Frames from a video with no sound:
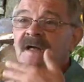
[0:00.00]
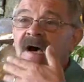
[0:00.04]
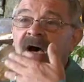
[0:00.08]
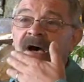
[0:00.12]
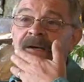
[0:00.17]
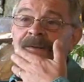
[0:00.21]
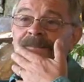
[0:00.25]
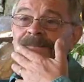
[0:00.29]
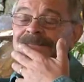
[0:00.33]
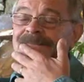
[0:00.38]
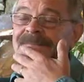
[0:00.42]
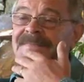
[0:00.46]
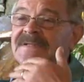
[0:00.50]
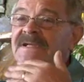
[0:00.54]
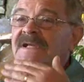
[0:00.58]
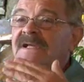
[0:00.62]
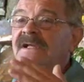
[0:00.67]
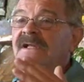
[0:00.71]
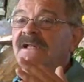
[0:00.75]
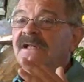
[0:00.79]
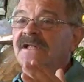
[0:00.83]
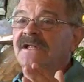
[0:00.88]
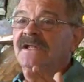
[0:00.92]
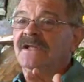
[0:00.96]
that
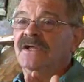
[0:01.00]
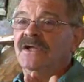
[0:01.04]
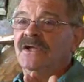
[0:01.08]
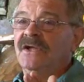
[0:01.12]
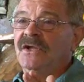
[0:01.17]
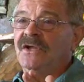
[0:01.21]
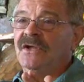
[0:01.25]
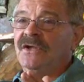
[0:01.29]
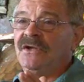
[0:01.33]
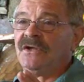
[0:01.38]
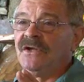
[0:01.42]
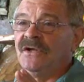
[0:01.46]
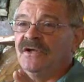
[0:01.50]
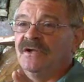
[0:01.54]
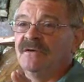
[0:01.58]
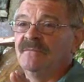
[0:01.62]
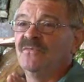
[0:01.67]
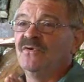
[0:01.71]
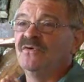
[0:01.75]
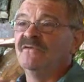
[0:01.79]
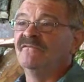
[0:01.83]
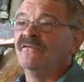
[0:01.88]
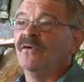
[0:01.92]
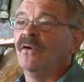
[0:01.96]
you can
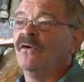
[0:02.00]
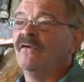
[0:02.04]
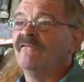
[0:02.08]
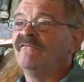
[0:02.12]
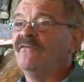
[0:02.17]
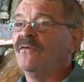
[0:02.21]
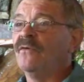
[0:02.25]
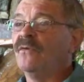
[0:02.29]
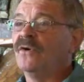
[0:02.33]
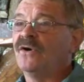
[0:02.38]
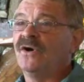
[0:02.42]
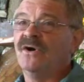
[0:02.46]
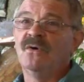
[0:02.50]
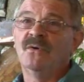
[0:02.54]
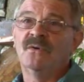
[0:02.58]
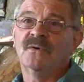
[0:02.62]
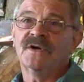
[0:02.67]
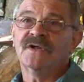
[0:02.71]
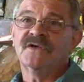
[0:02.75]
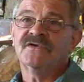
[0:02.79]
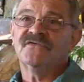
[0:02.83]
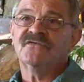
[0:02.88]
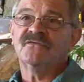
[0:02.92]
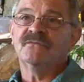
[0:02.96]
move all four
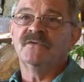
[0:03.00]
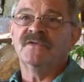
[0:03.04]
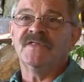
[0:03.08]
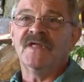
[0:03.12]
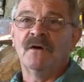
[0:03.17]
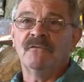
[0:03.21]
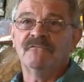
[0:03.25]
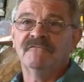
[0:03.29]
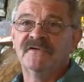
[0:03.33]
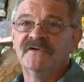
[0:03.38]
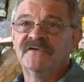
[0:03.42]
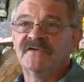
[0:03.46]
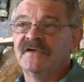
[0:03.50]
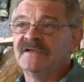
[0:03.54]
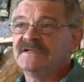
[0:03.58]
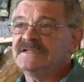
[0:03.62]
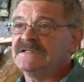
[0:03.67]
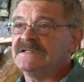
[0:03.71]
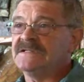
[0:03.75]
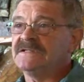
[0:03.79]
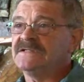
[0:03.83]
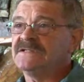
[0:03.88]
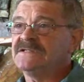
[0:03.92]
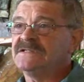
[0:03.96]
corners without
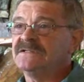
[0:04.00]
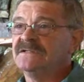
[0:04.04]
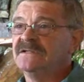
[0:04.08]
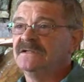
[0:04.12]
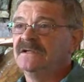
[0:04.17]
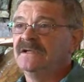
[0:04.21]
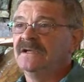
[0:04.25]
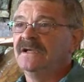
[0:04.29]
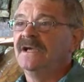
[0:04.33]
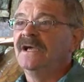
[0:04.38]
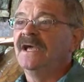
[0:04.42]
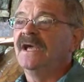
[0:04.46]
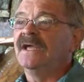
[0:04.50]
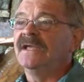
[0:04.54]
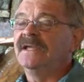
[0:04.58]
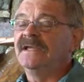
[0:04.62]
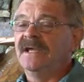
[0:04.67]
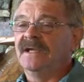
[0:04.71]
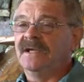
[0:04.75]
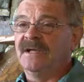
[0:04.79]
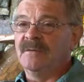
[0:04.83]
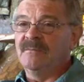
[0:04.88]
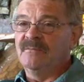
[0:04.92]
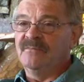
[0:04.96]
resistance.
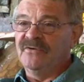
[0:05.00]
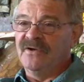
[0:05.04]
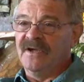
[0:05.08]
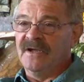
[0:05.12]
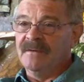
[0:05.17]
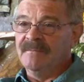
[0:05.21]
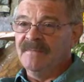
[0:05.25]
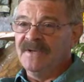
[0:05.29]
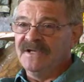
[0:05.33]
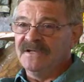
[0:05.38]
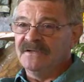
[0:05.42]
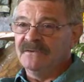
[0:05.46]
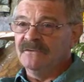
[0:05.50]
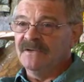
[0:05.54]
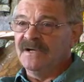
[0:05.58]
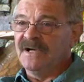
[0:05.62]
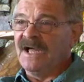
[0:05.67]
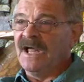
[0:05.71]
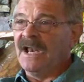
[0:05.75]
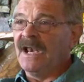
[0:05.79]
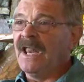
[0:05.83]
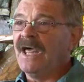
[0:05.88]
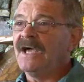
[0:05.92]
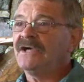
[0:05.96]
You can bring him into a
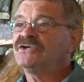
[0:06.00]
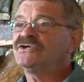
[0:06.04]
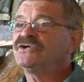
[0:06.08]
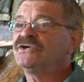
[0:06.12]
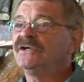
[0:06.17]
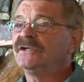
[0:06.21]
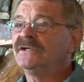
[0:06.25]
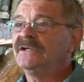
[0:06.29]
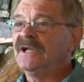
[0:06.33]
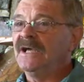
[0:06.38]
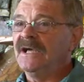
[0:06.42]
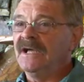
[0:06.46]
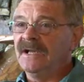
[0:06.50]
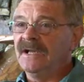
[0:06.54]
collection